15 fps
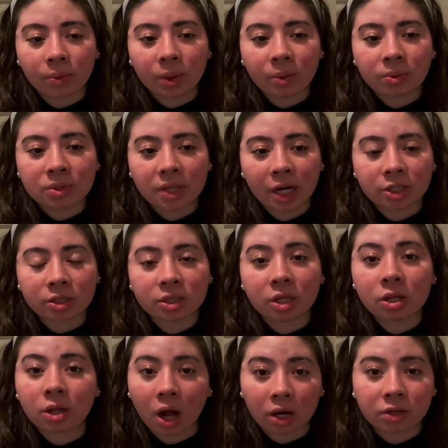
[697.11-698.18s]
There was actually a
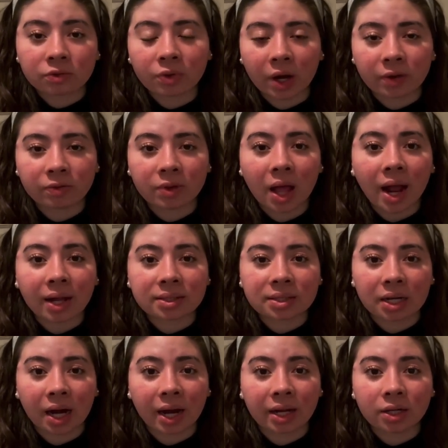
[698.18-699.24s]
lot of red flags
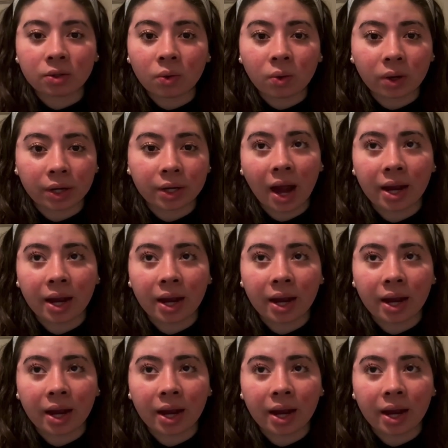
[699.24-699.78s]
that I ignored.